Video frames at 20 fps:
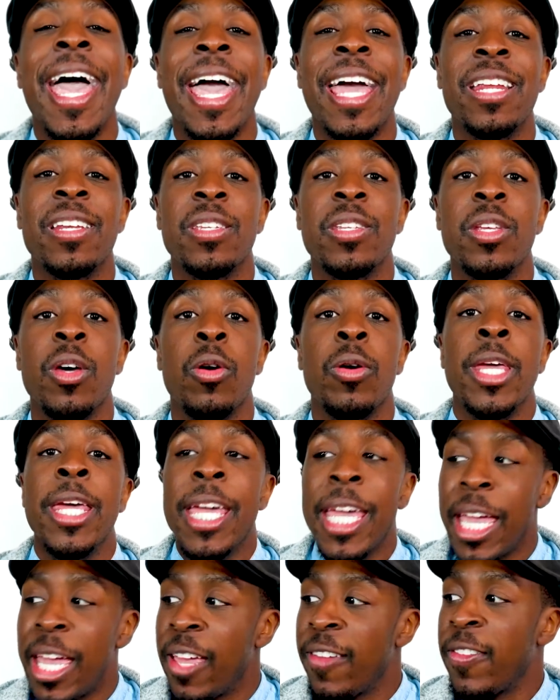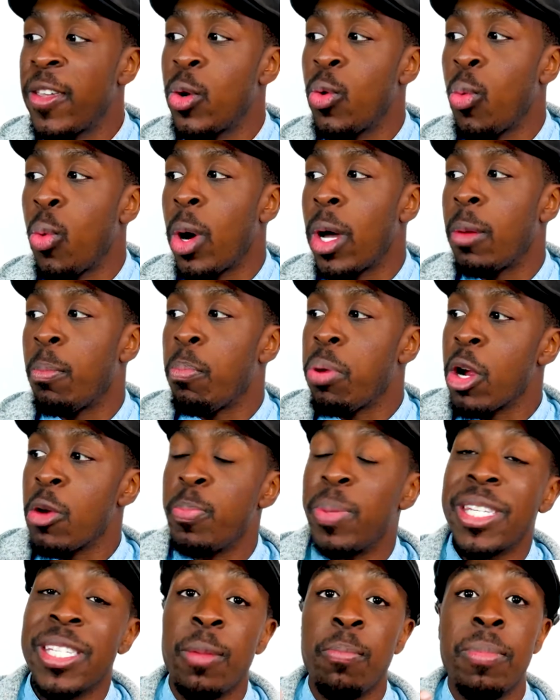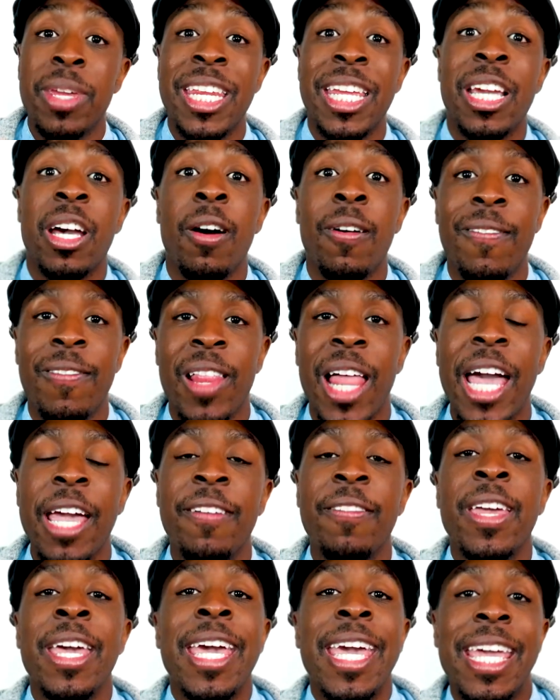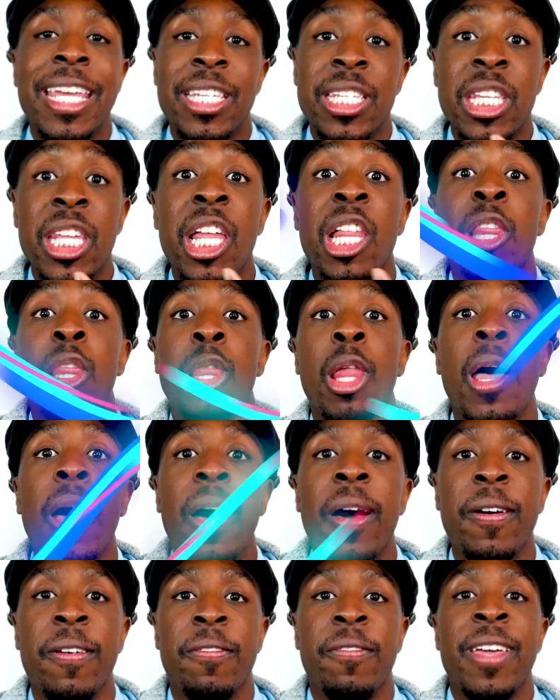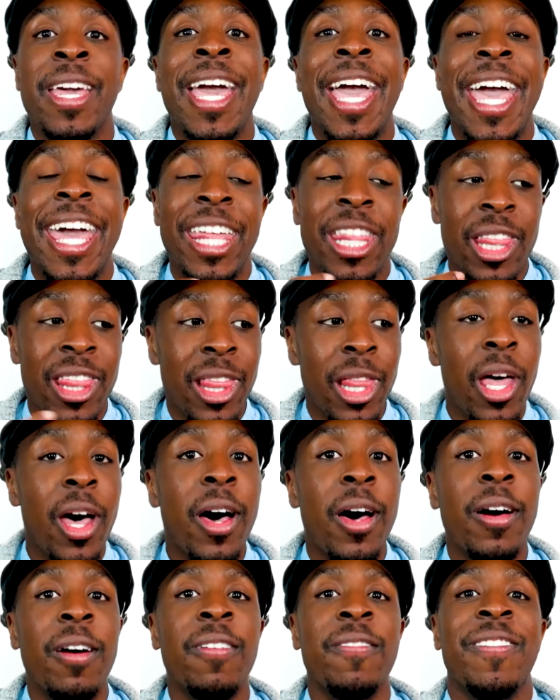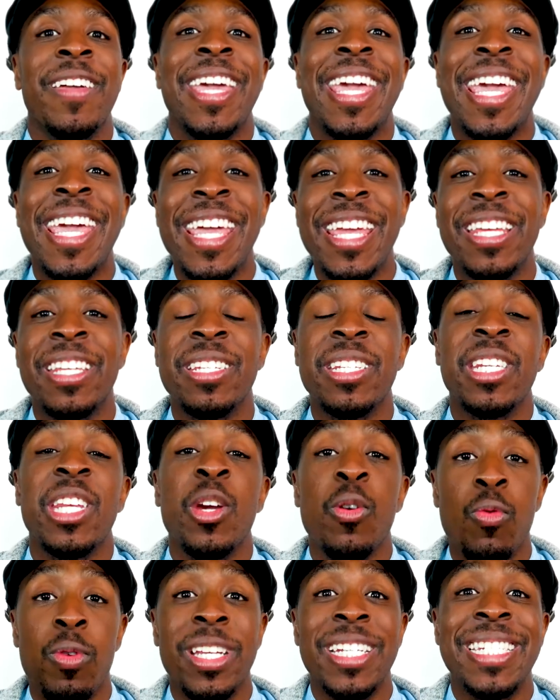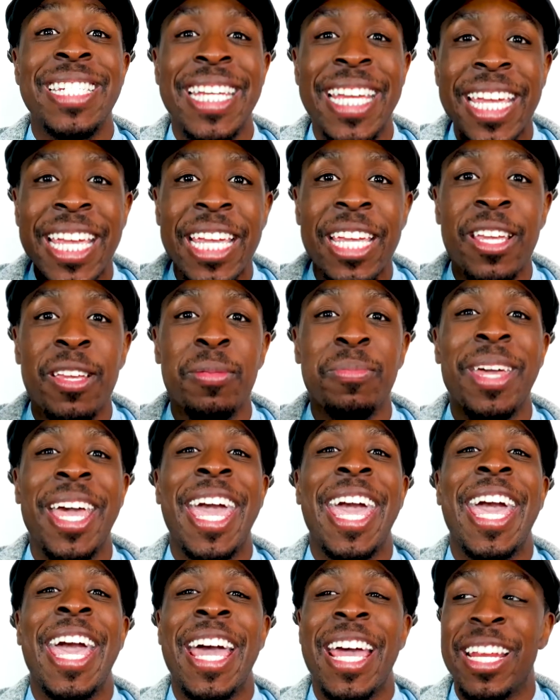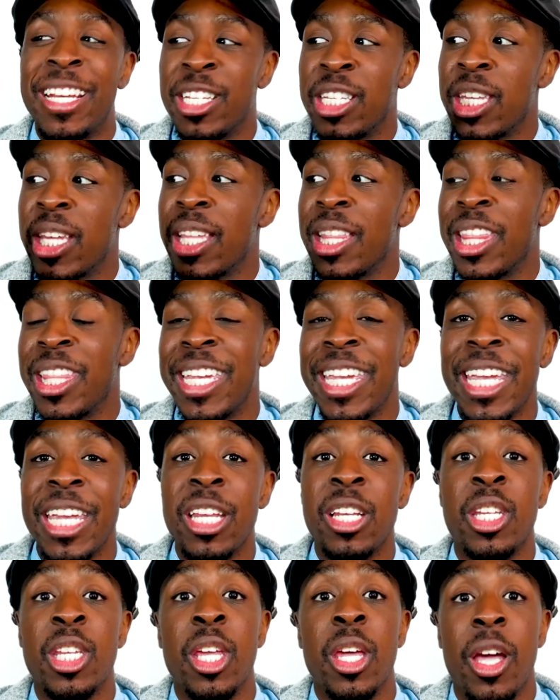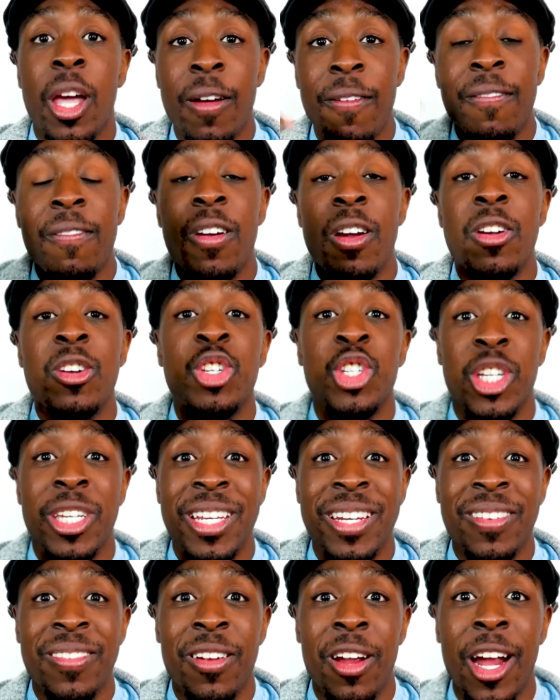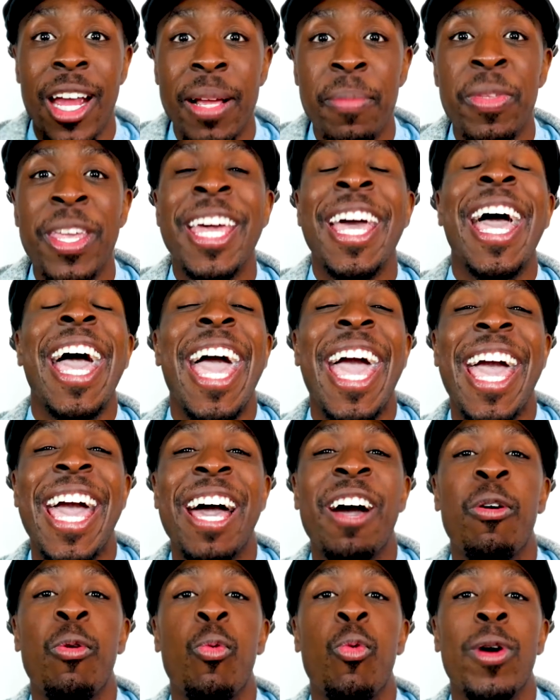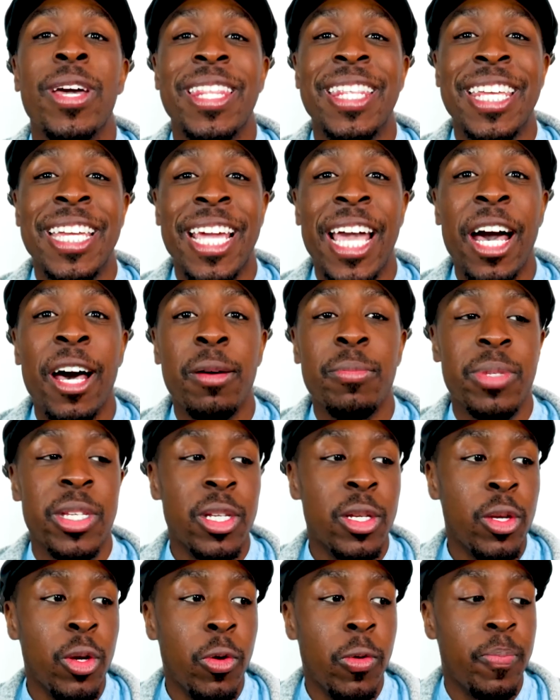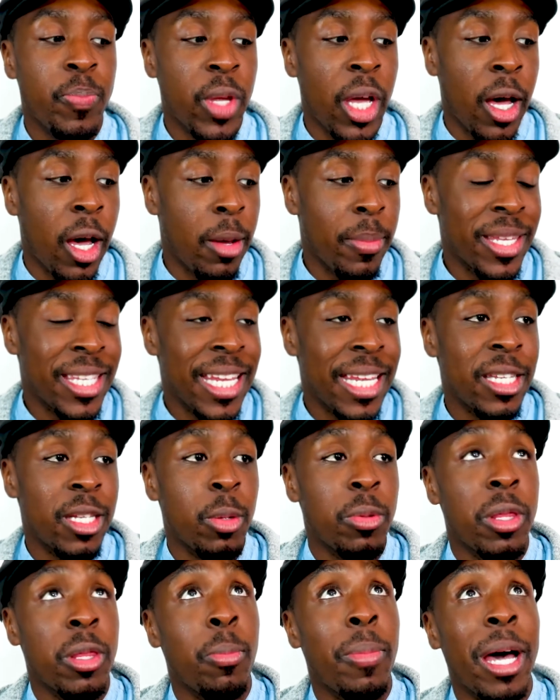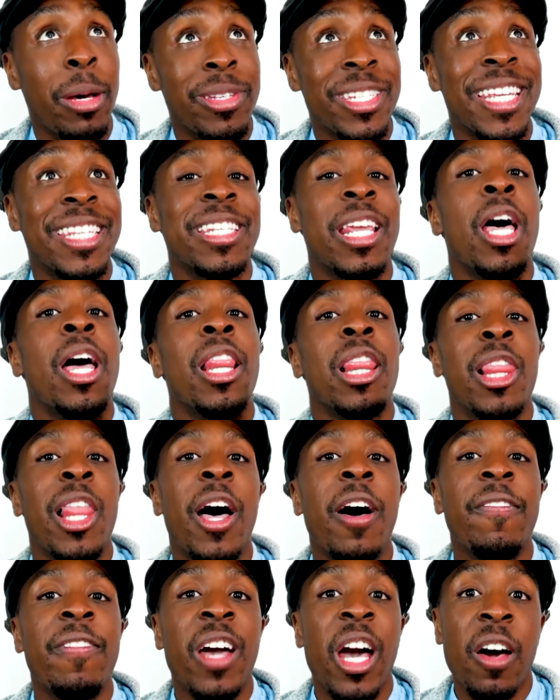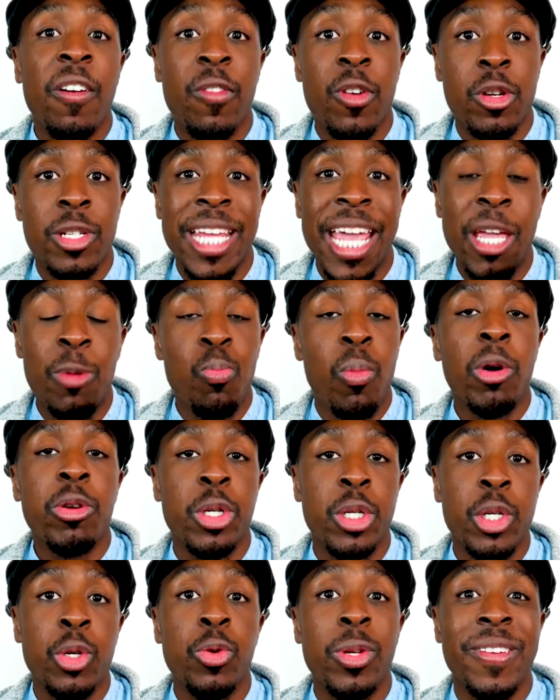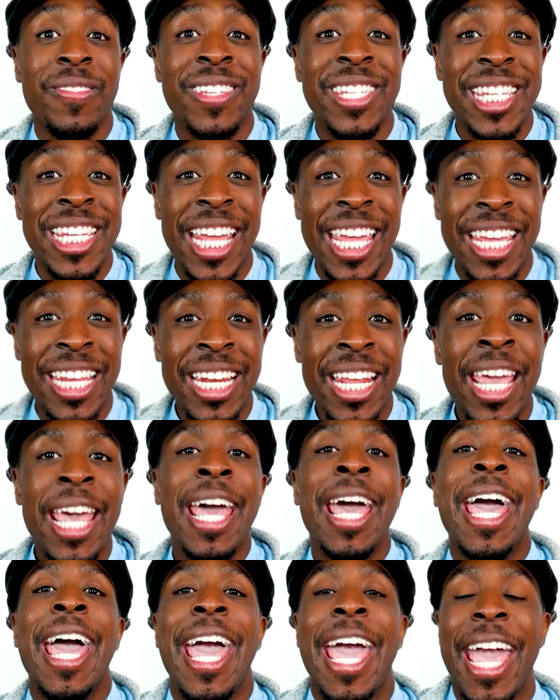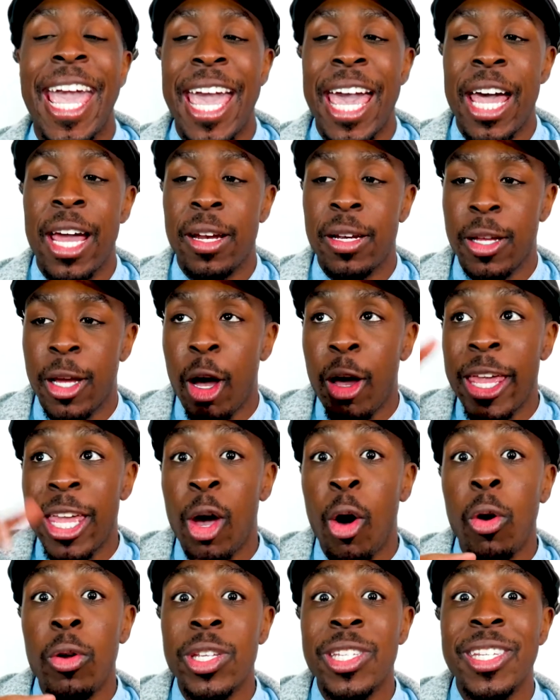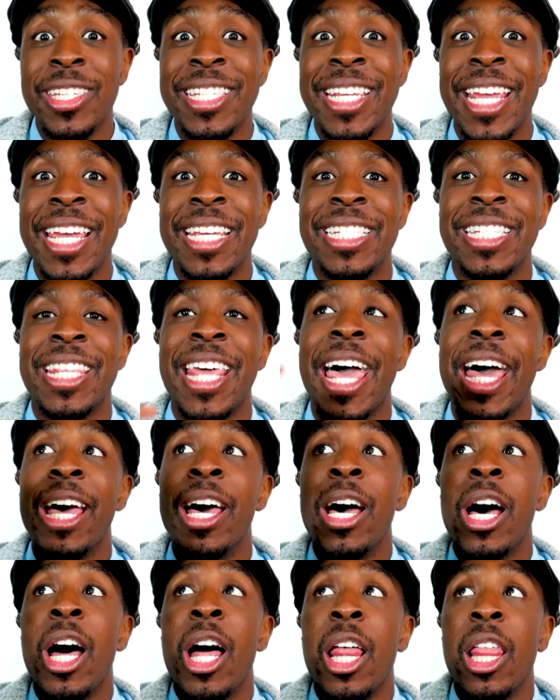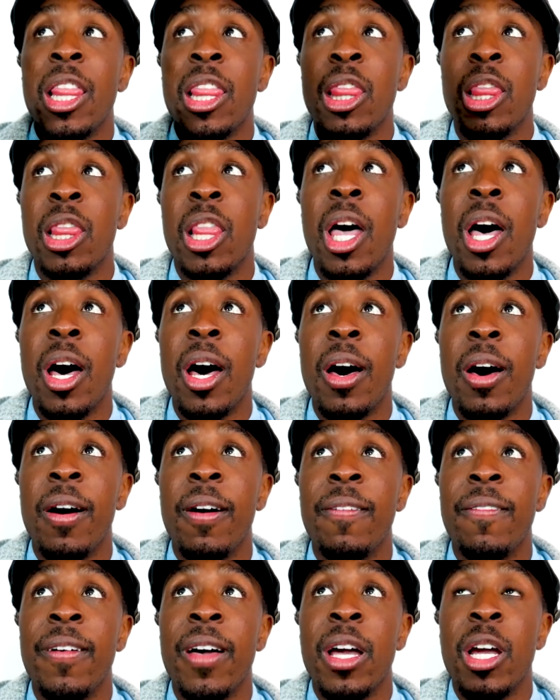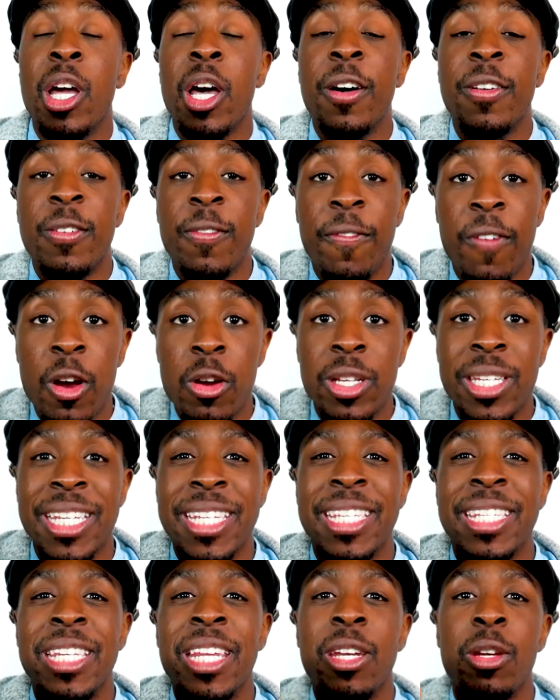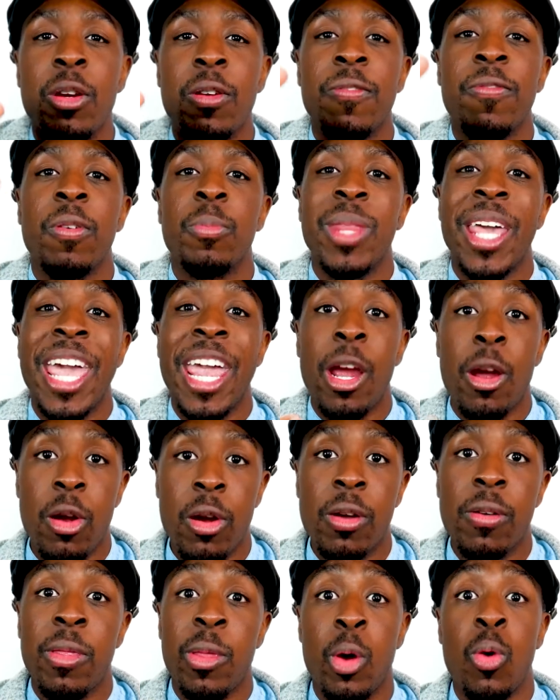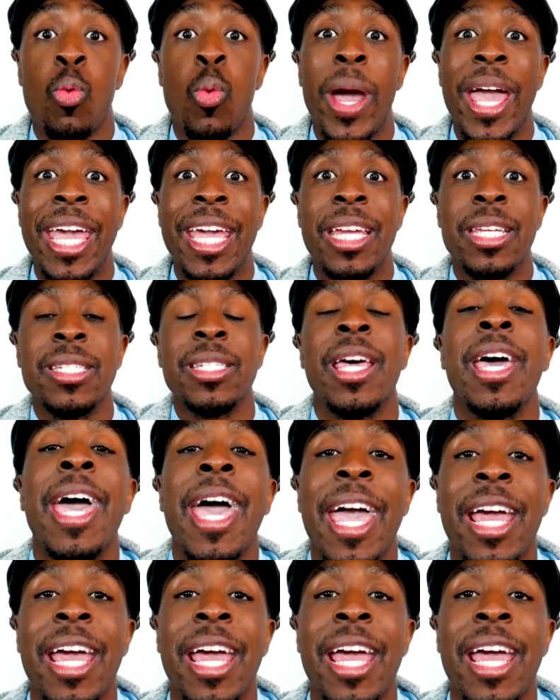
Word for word: And so if you want purpose and meaning of life, it's to love, and love is to redeem and to lead to conversion, right? And when it comes to, um, it says, the Bible says, love covers a multitude of sin. And it also says that love converts a sinner from the error of their ways.